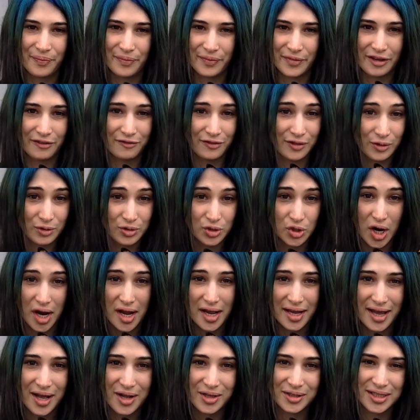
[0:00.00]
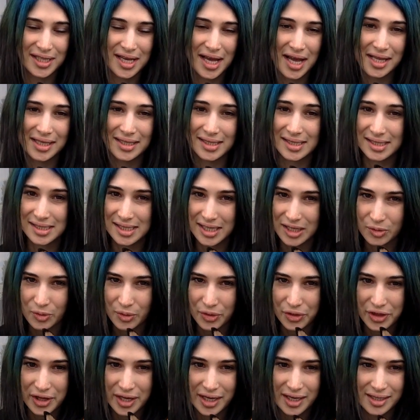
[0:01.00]
If you try LDN, stick
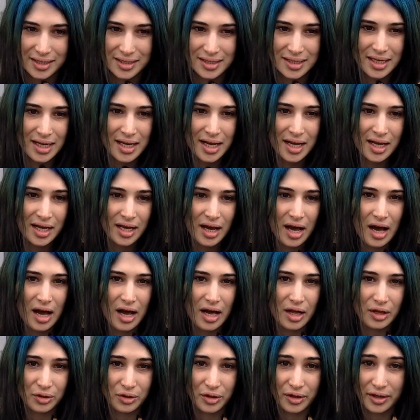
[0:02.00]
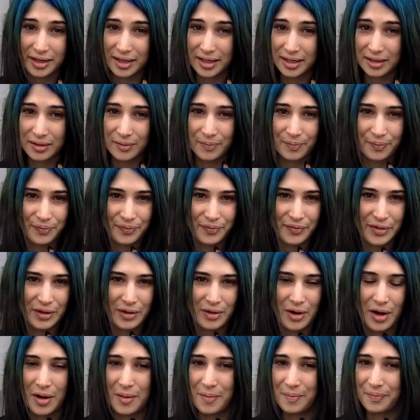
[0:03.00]
with it. Look at
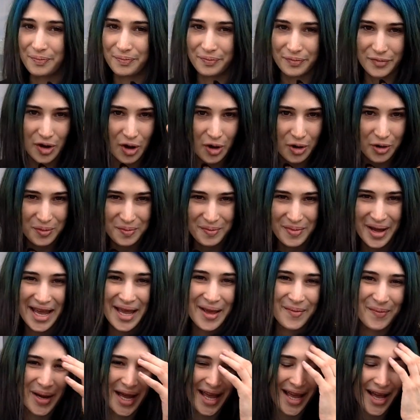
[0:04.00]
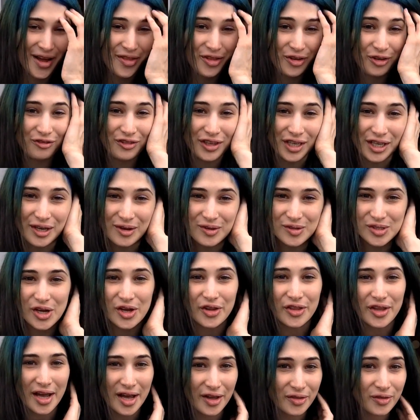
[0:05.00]
all my other videos, all
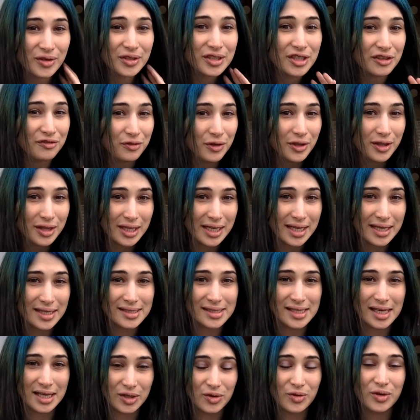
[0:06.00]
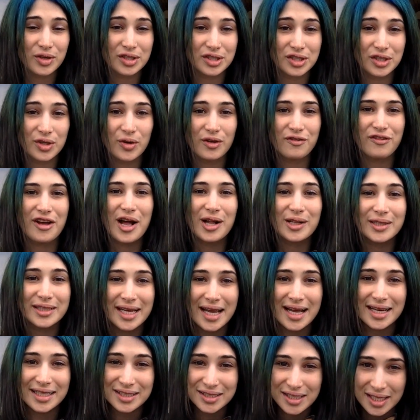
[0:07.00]
the other different things that you can do if
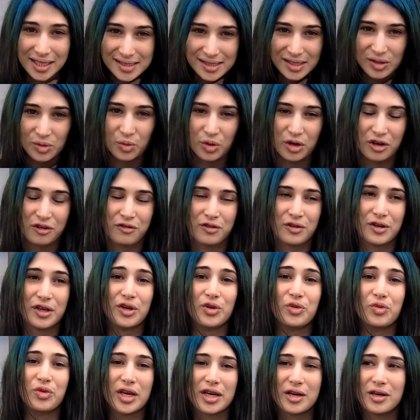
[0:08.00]
LDN doesn't work for you.